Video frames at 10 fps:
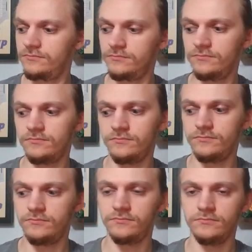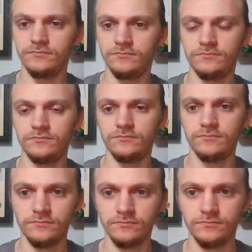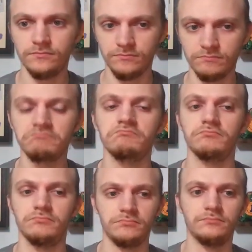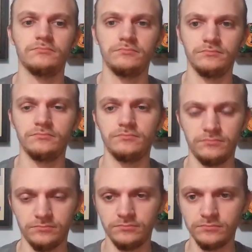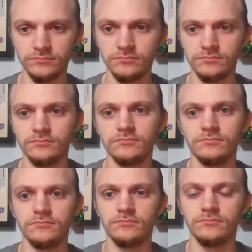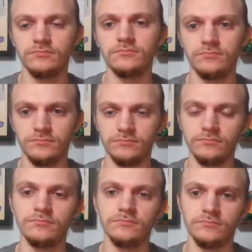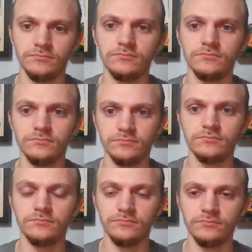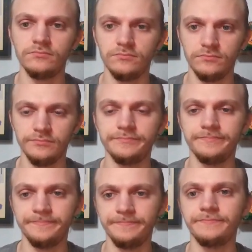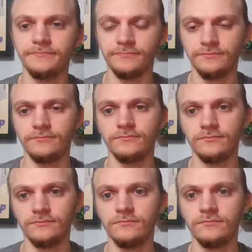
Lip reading: (silent)